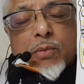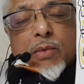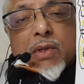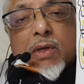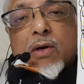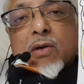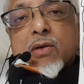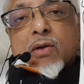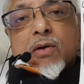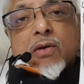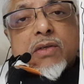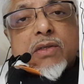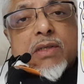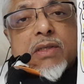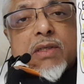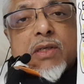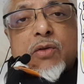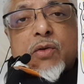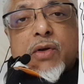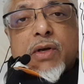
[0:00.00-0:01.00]
Without
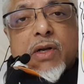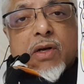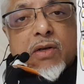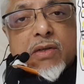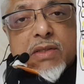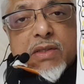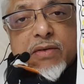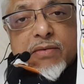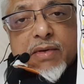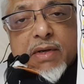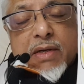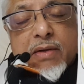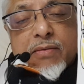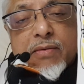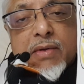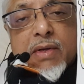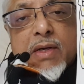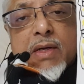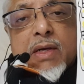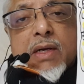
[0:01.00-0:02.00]
oxygen, you cannot survive.